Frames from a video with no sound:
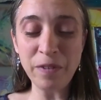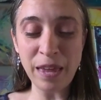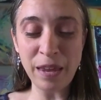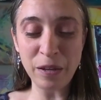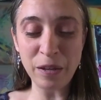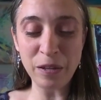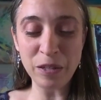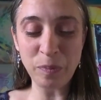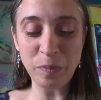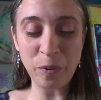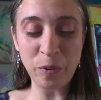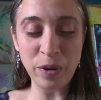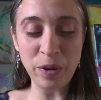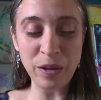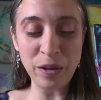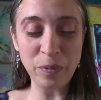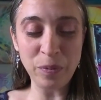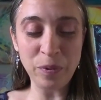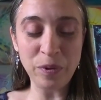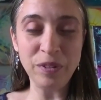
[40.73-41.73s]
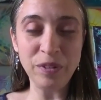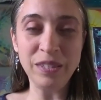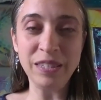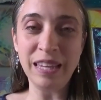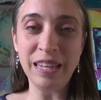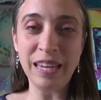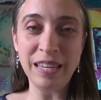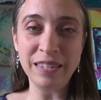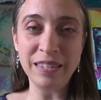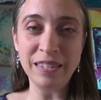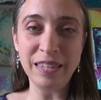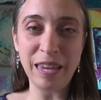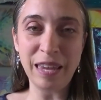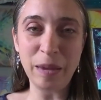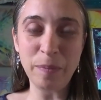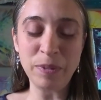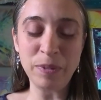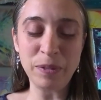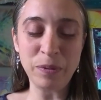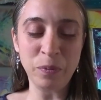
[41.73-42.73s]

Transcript: and exploring the world's landscapes,